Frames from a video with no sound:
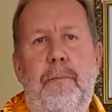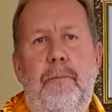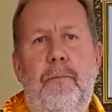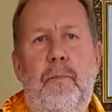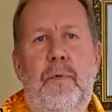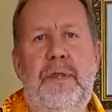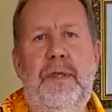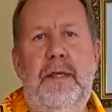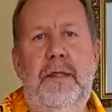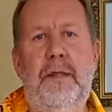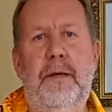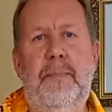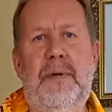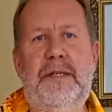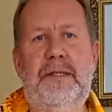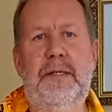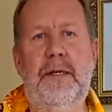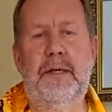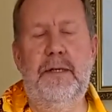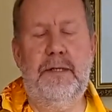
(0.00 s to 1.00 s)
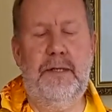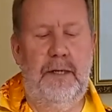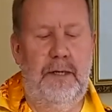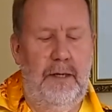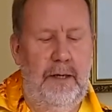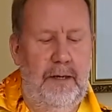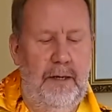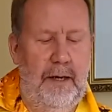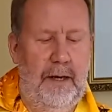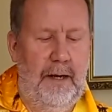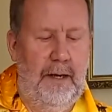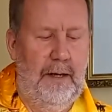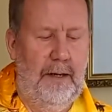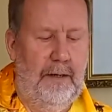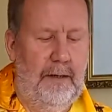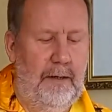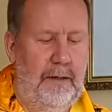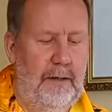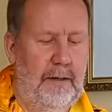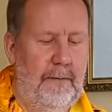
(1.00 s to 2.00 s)
within the business,
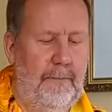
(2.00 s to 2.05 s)
and